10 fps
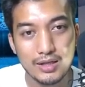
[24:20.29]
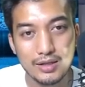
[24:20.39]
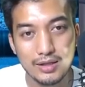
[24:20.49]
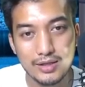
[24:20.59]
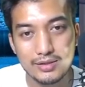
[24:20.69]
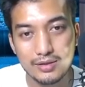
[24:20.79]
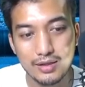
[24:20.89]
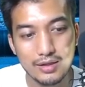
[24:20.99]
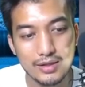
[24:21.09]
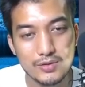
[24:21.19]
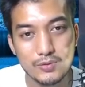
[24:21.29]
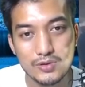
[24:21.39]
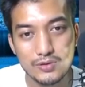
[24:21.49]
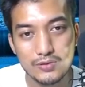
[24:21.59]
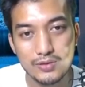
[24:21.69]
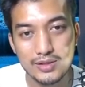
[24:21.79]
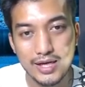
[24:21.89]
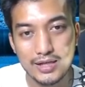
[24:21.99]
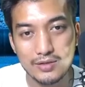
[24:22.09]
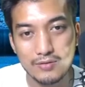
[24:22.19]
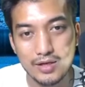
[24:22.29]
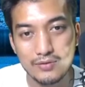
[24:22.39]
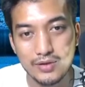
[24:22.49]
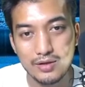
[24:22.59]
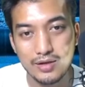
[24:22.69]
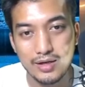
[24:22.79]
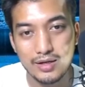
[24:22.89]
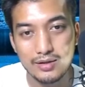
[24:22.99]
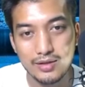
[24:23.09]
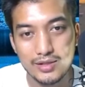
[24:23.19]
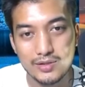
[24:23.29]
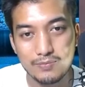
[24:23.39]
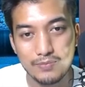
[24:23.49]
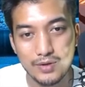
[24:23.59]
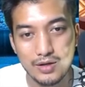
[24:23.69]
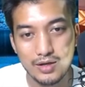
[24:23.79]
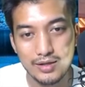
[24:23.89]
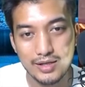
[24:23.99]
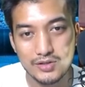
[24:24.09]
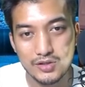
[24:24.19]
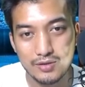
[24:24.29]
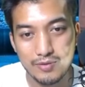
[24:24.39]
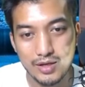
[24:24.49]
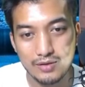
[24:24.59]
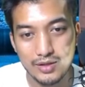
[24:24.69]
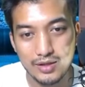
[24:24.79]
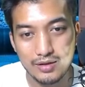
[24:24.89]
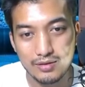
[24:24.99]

Uh, let's uh, let's switch on to this character right over here and let's burn that shit right over there.